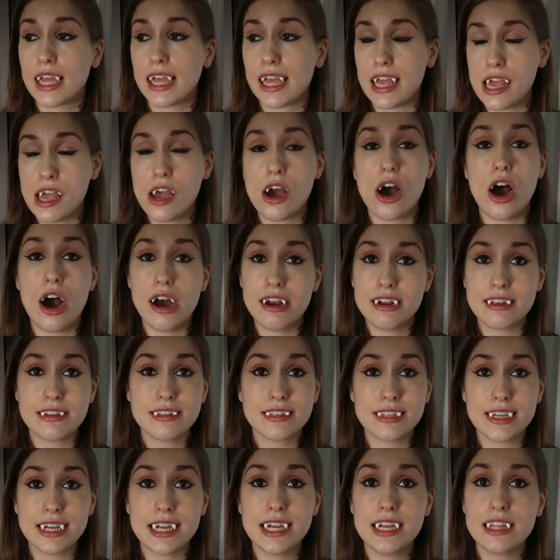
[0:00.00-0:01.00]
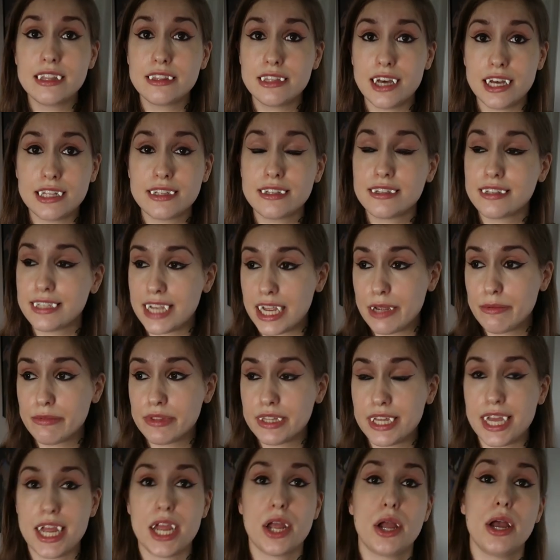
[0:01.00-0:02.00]
He honestly thought the same
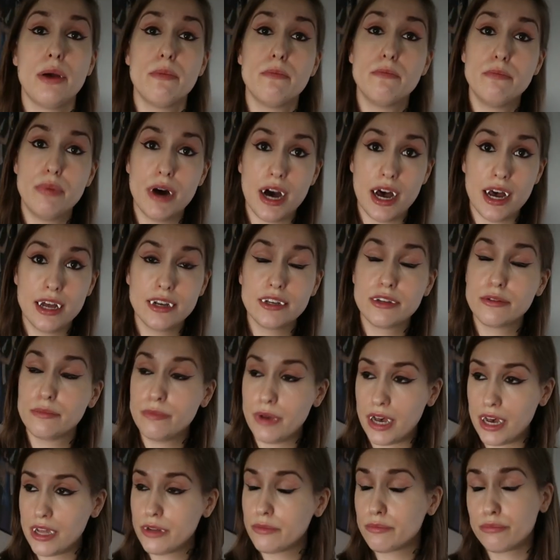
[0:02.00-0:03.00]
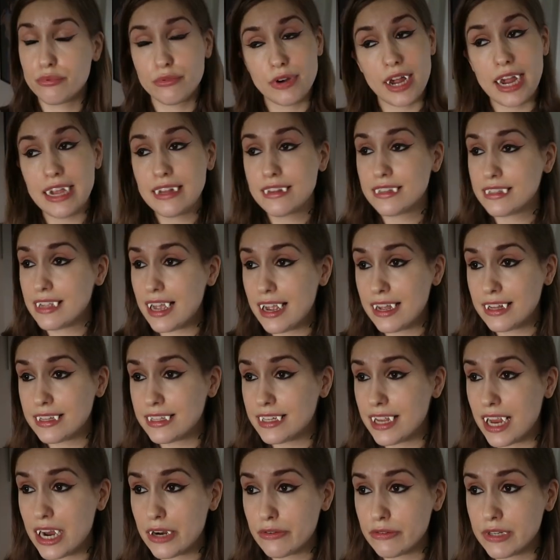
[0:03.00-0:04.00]
thing, but bright sides
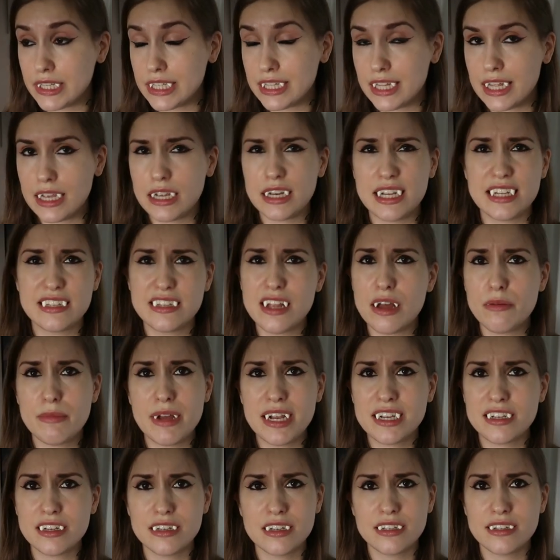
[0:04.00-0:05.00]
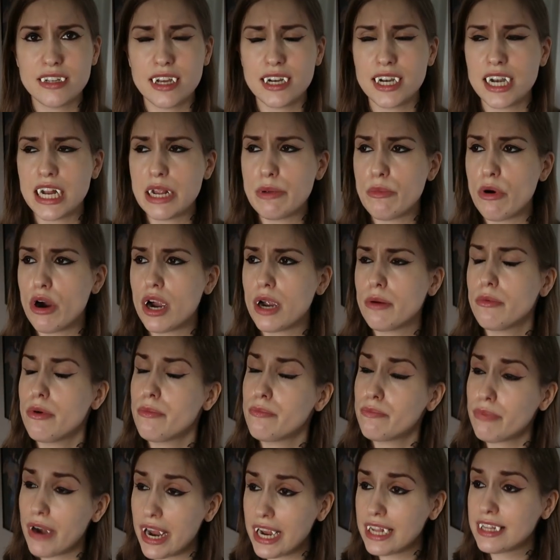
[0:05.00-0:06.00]
to everything, let's not mention the sun anymore,
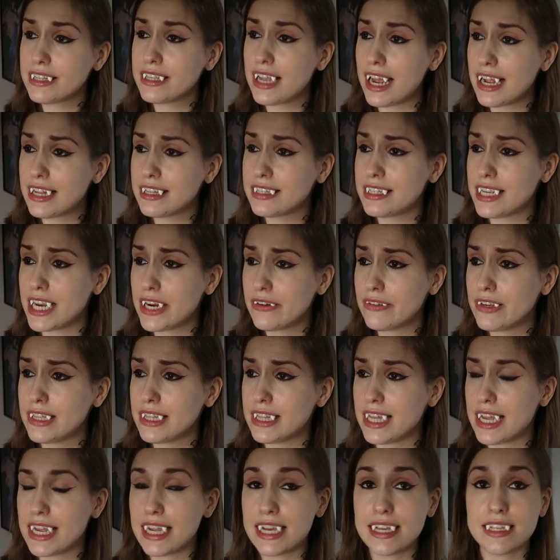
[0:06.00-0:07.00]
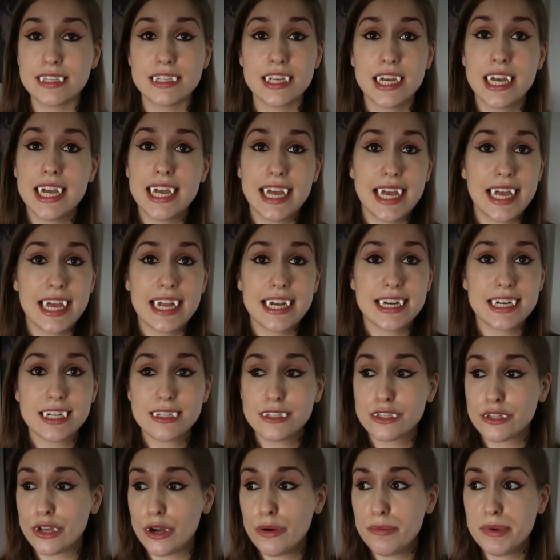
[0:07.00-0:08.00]
but bright sides to everything is
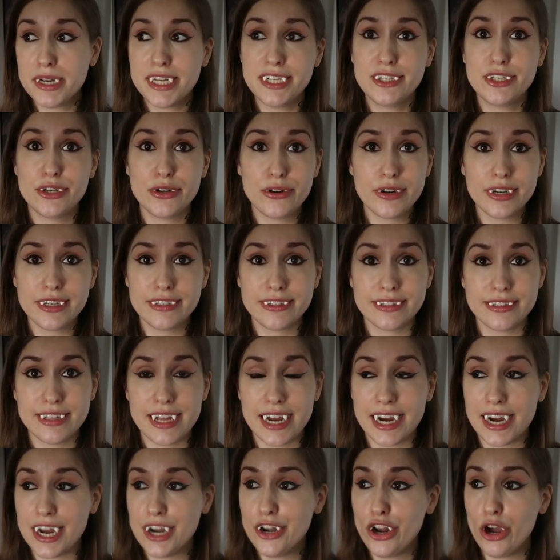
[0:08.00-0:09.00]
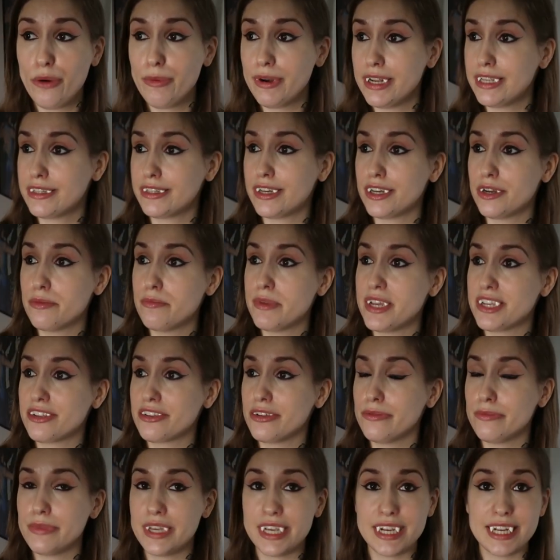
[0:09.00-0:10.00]
there's so many tourists there and nobody's gonna miss
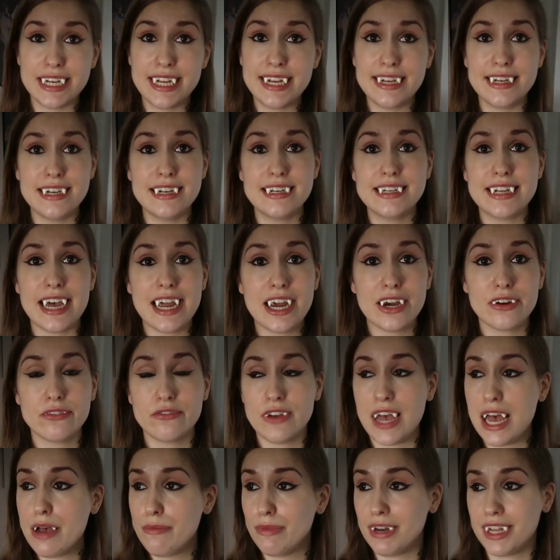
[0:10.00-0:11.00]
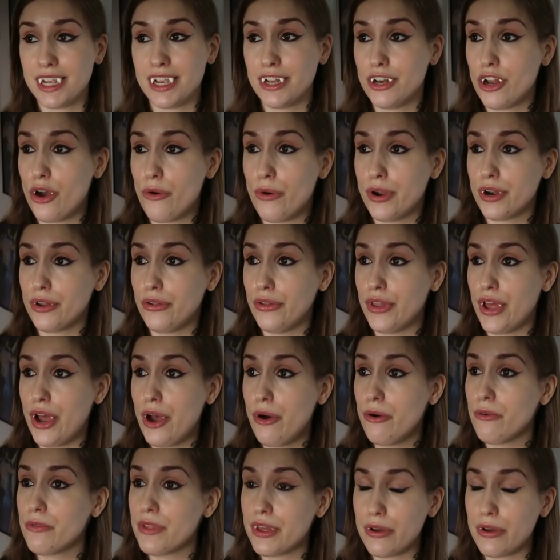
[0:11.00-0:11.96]
him. He can eat an entire family and no one will know.